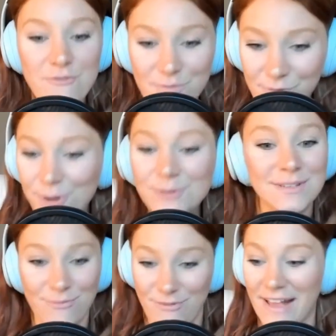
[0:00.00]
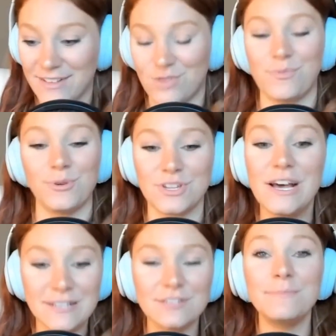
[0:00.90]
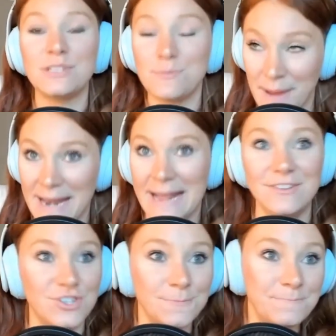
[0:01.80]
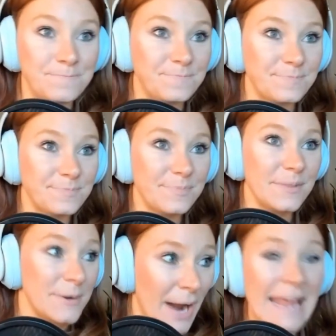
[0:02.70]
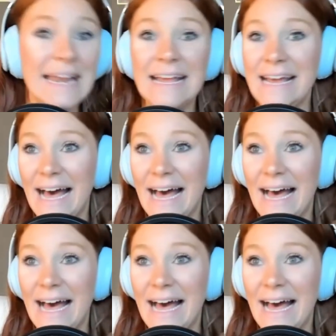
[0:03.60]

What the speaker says: fruits and vegetables, some spinach, right?